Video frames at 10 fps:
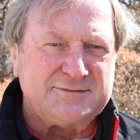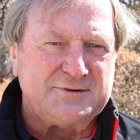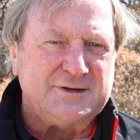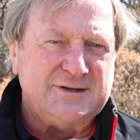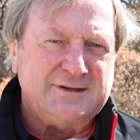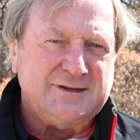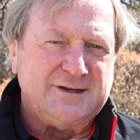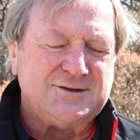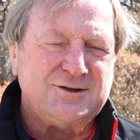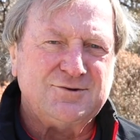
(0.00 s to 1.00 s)
effort
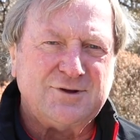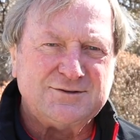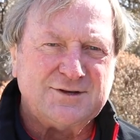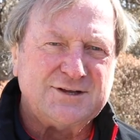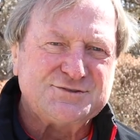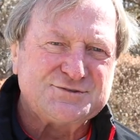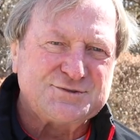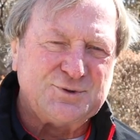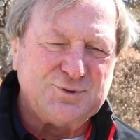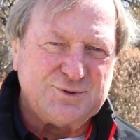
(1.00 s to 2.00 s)
and congratulations
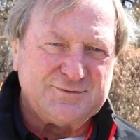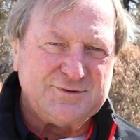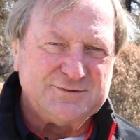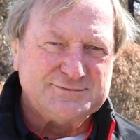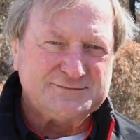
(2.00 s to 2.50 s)
to all of you.